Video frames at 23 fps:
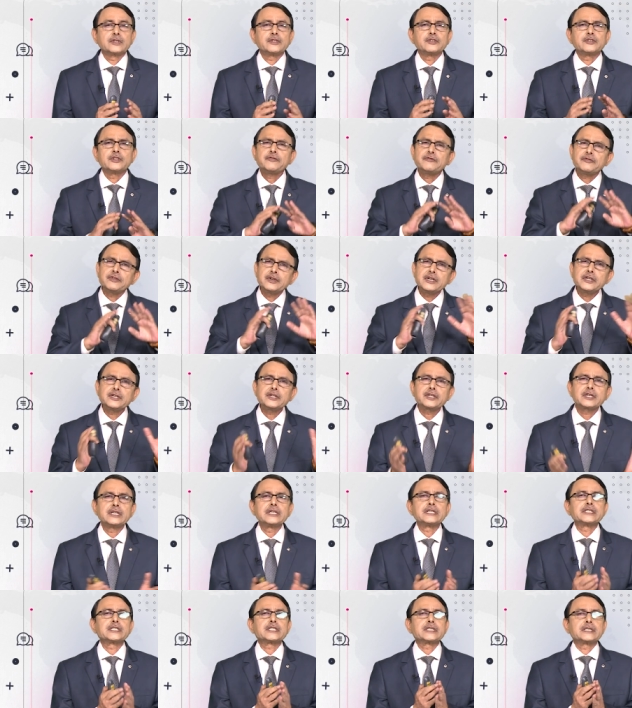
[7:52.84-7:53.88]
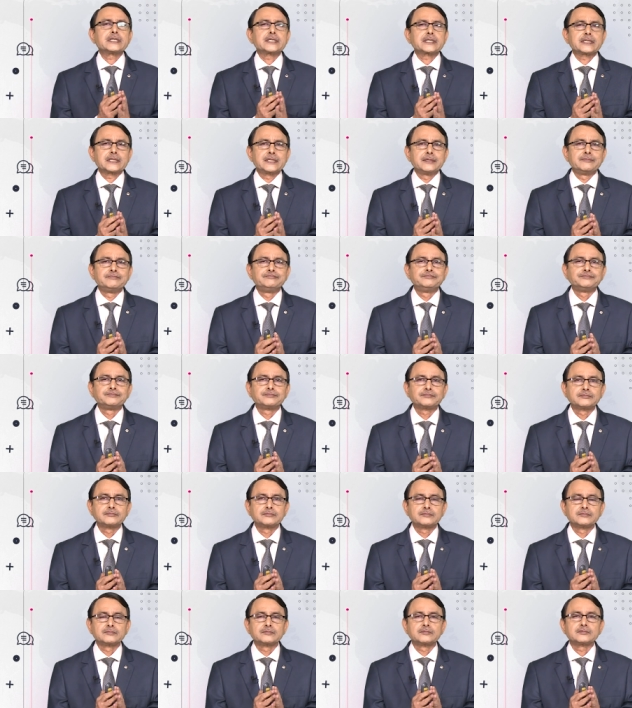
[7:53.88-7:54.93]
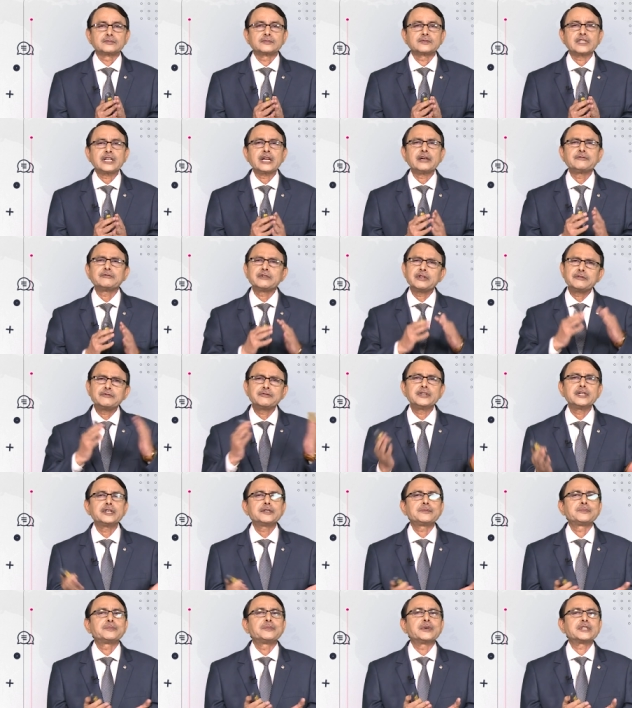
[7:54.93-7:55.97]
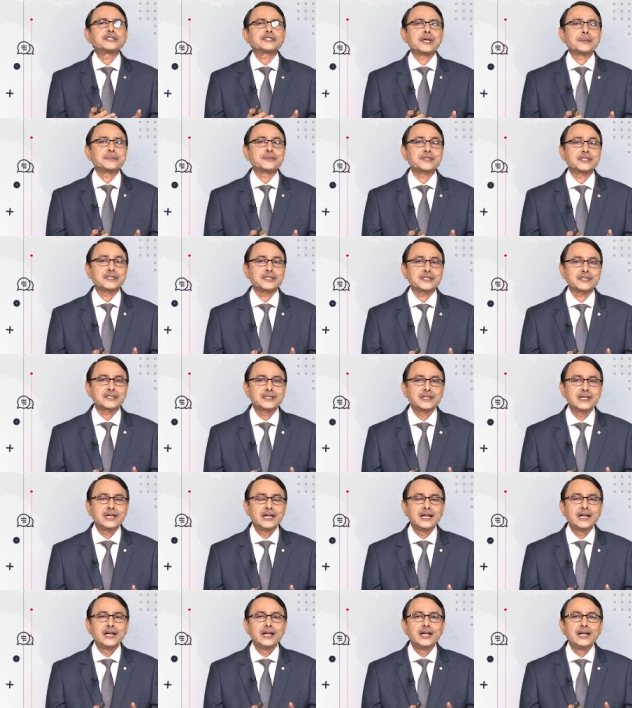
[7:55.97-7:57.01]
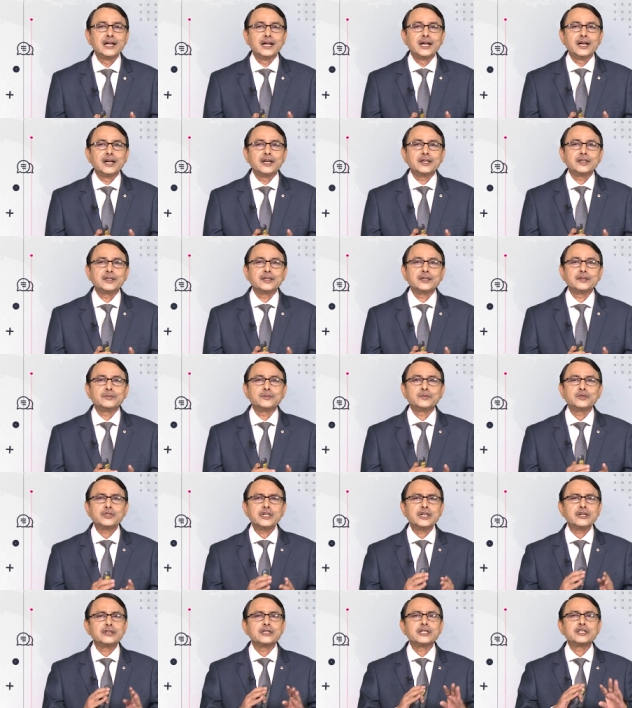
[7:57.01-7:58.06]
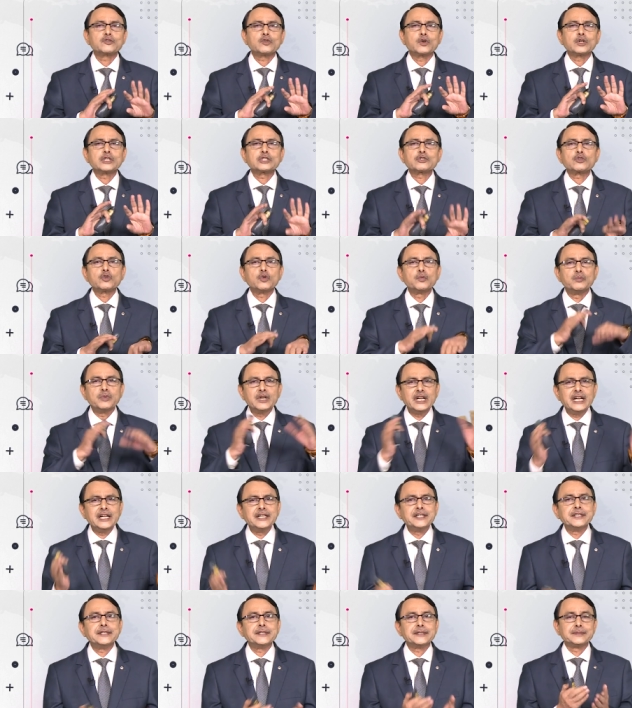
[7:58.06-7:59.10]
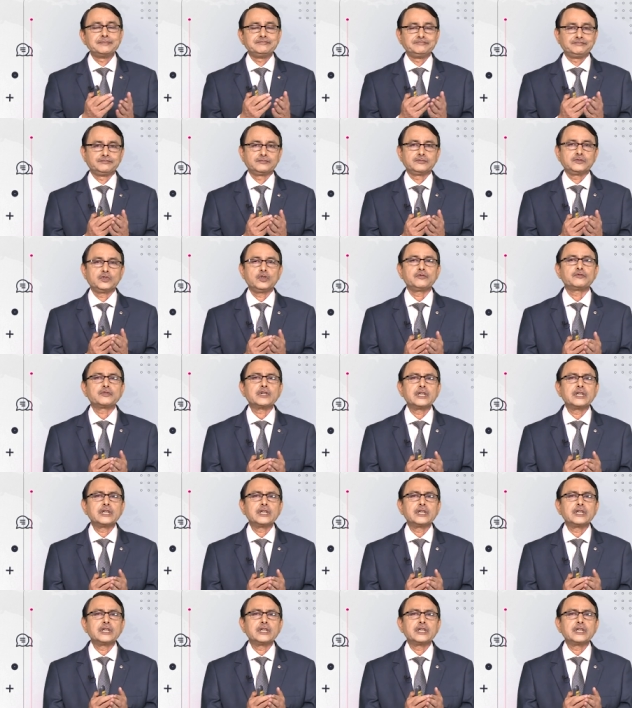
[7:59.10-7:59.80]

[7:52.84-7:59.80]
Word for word: different cultures have different perceptions. There is also blend of